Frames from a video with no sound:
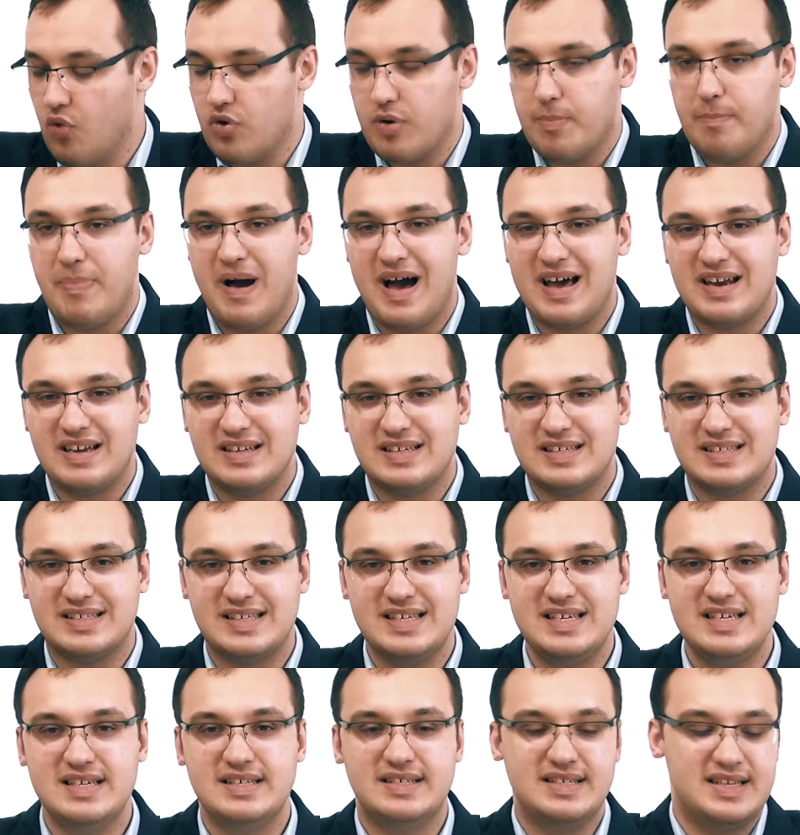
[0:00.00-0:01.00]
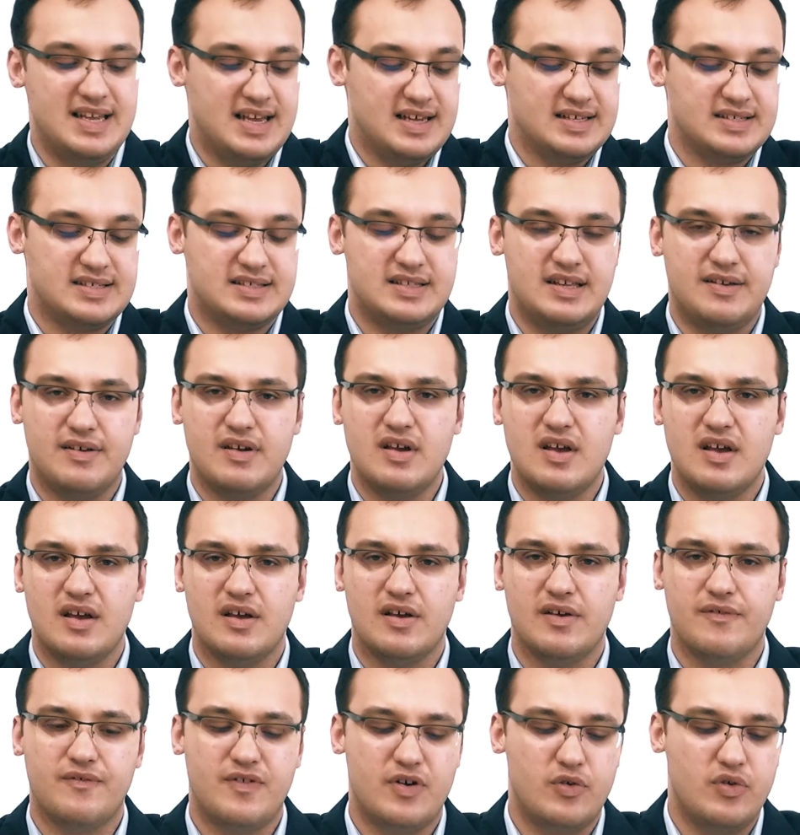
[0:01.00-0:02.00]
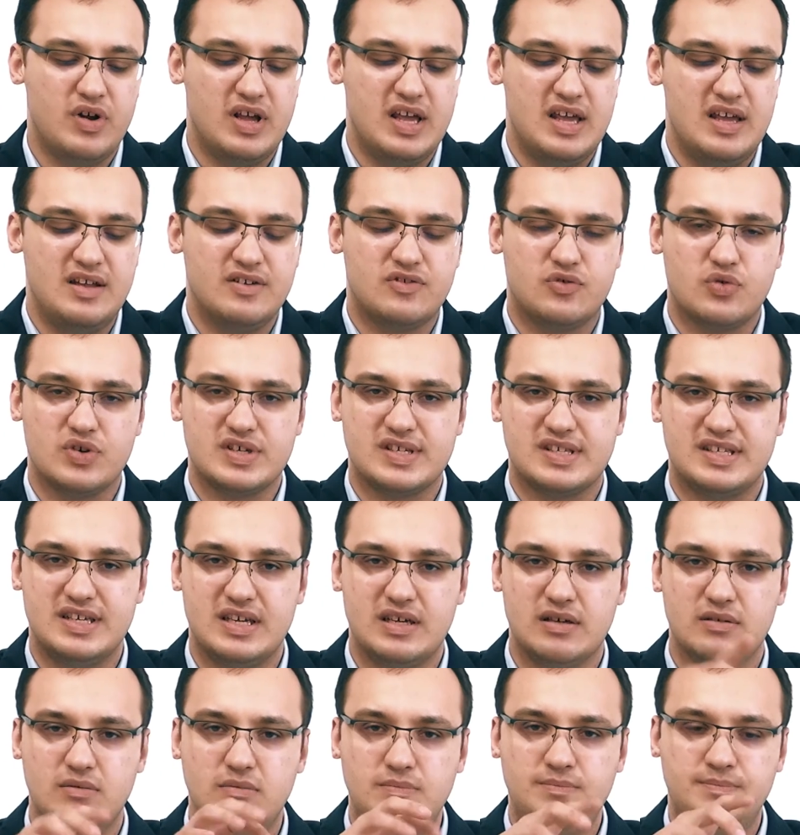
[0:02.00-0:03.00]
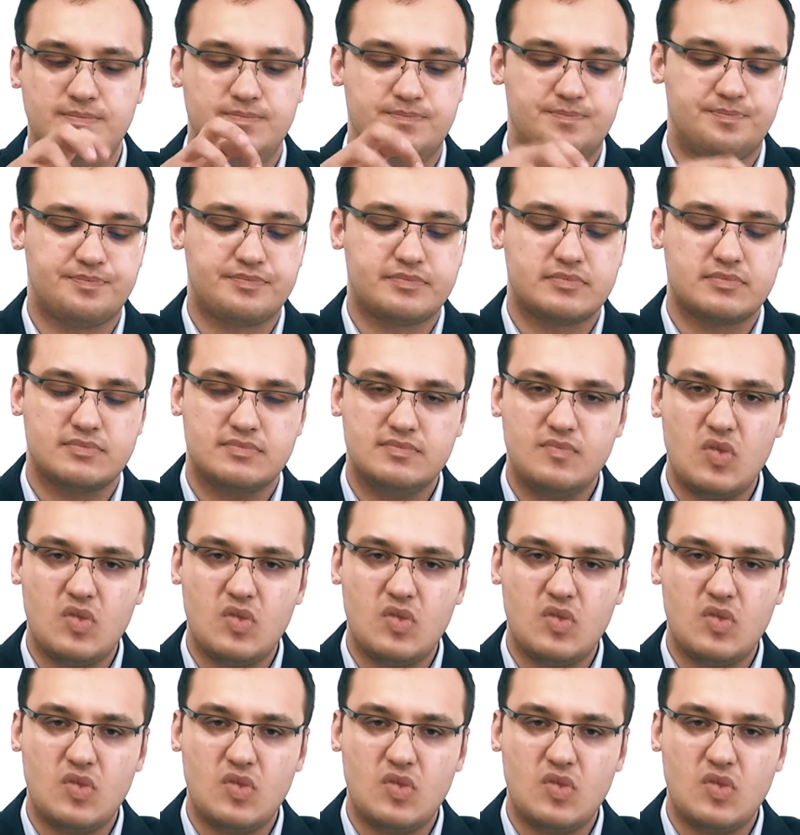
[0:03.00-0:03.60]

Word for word: or paresthesias, the, a very interesting